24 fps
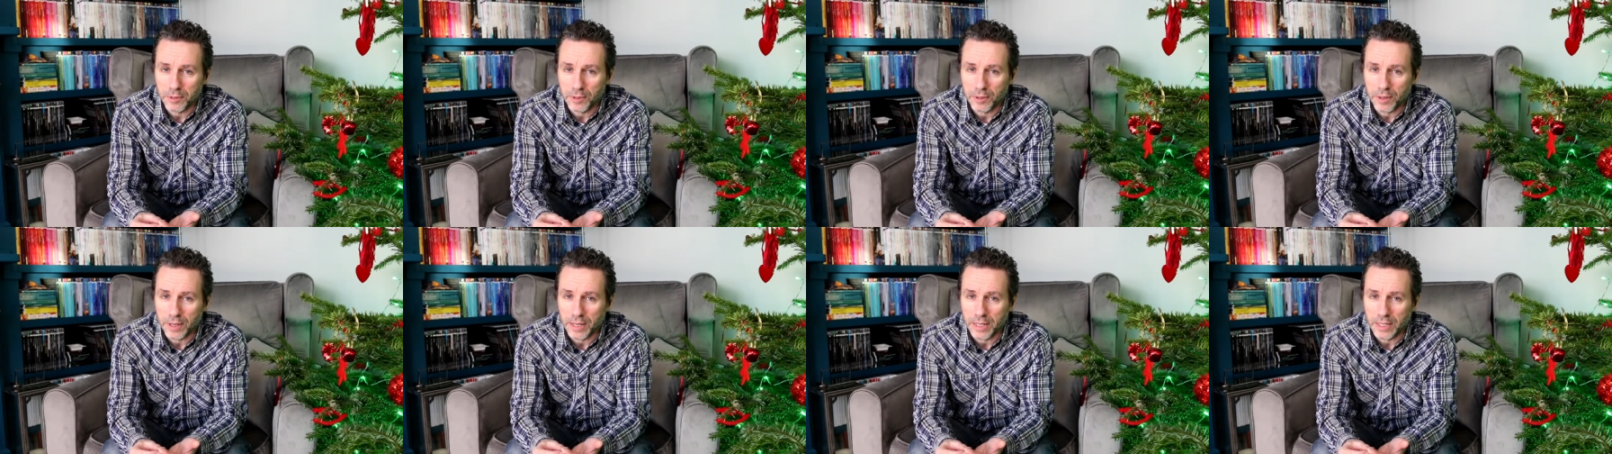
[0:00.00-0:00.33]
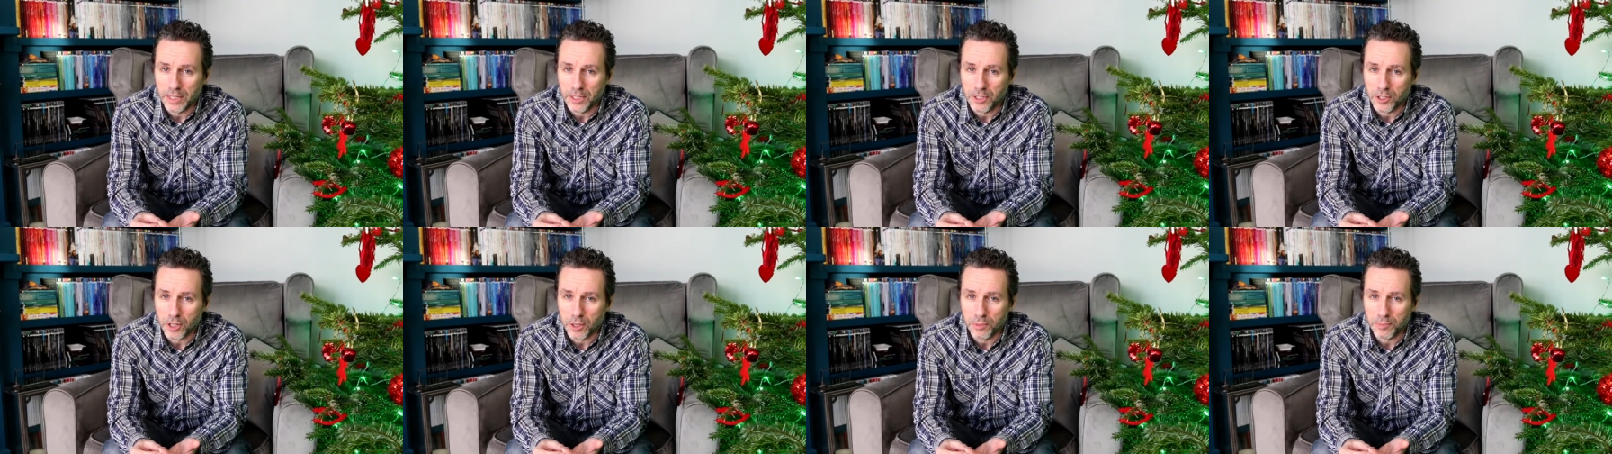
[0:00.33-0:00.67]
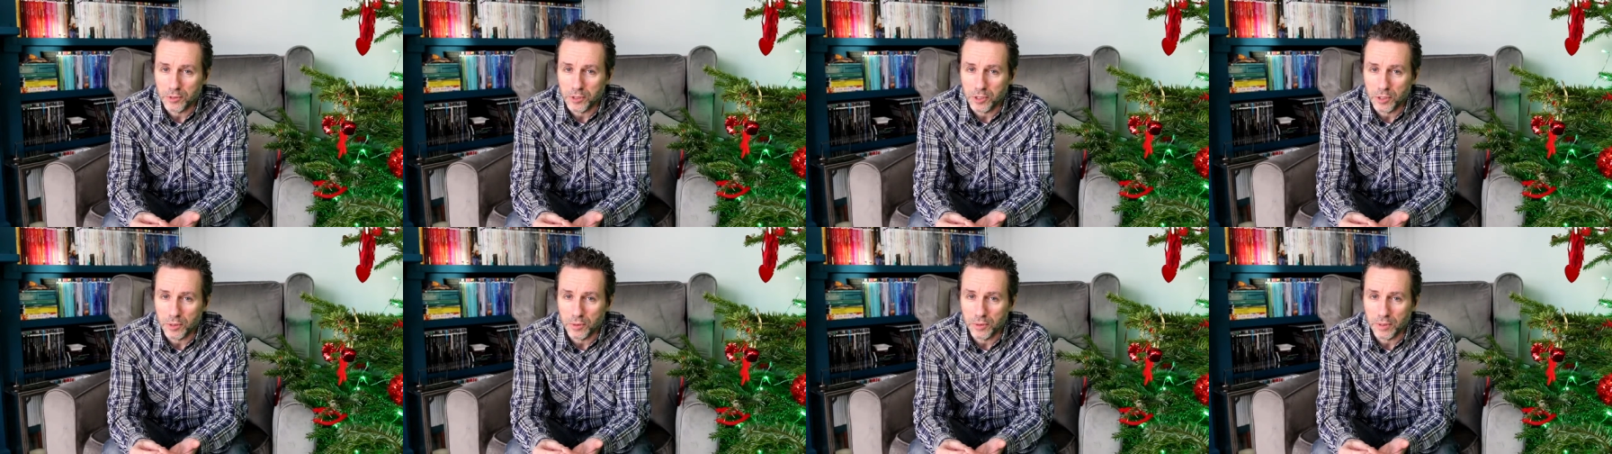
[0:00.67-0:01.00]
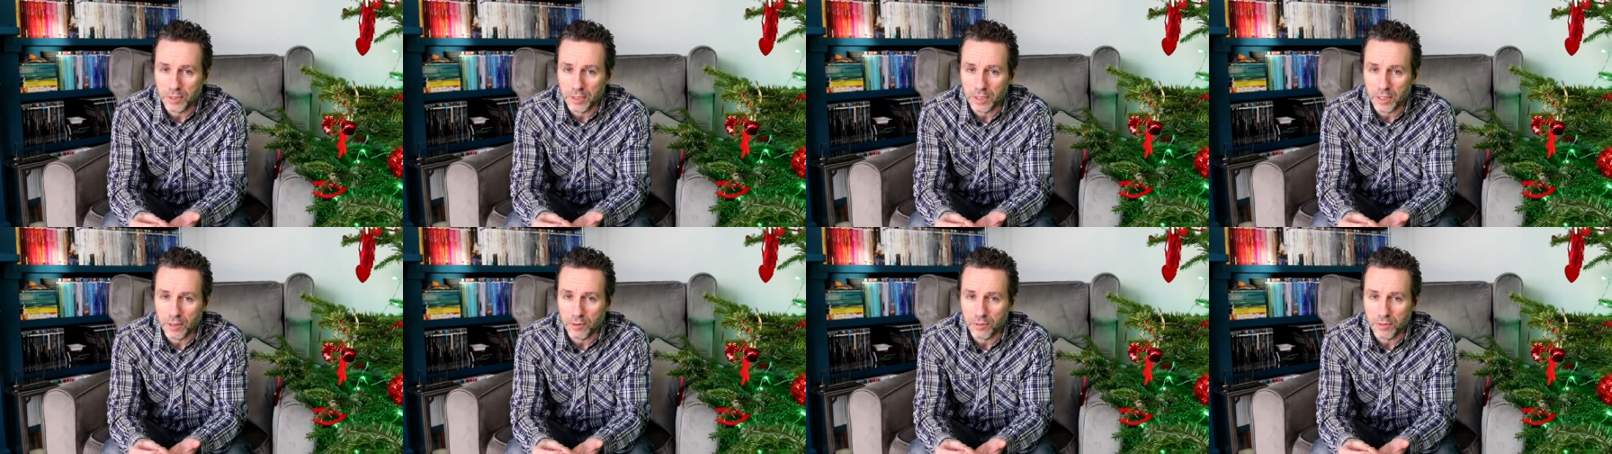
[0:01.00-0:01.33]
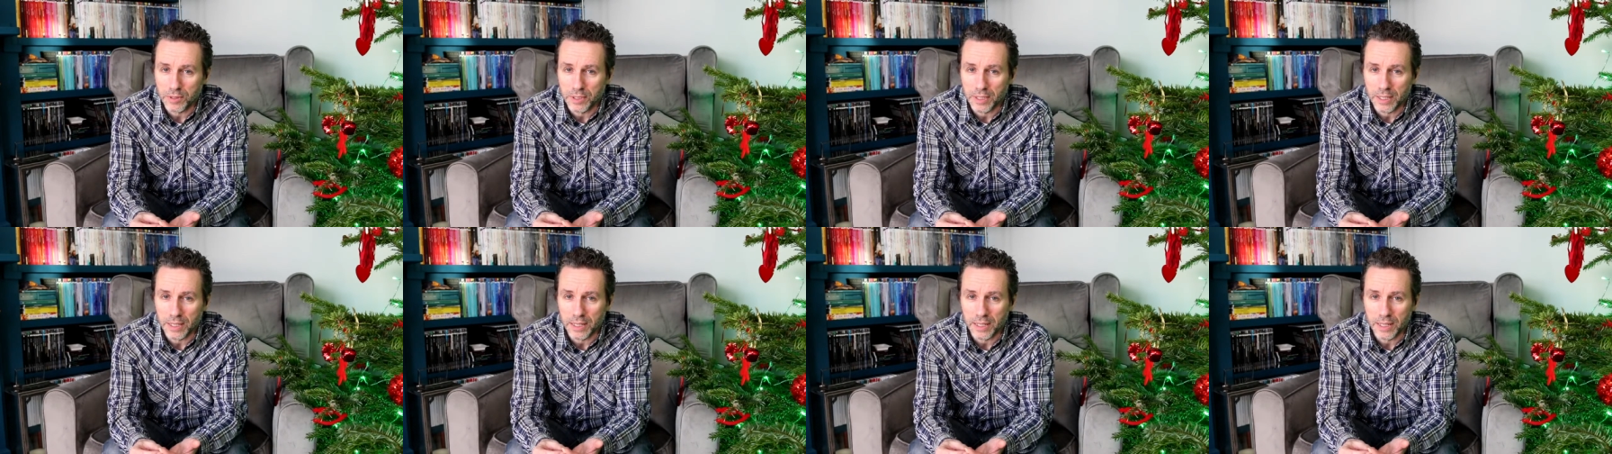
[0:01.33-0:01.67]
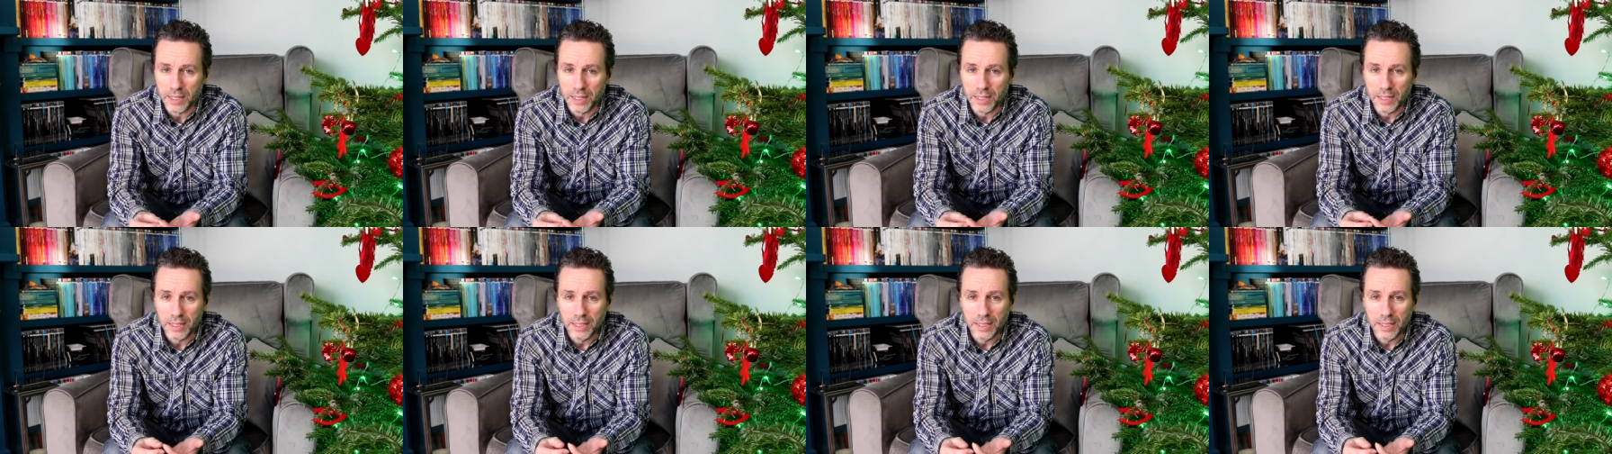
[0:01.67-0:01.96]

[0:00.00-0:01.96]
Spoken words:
Not anytime soon, I don't think.